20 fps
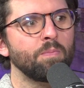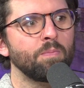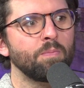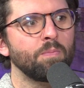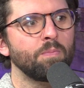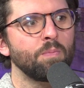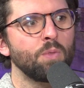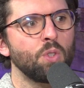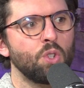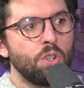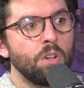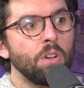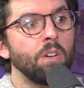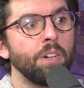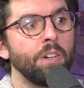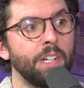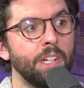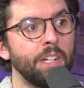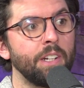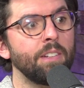
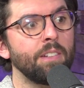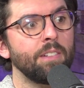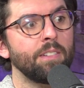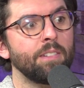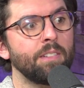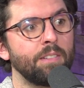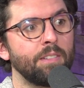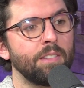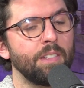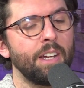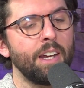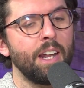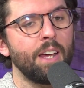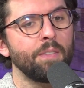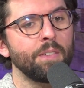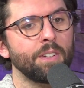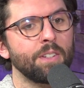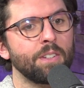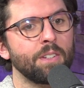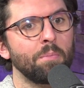surety in
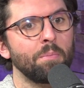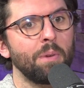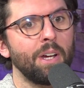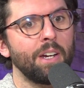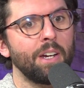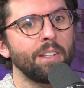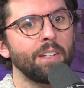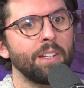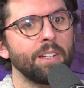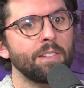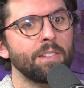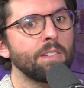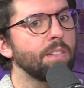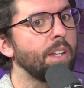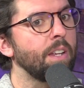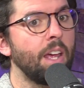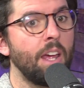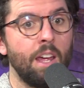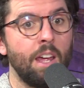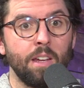having somebody that's,
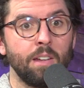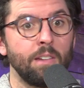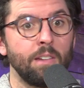hey,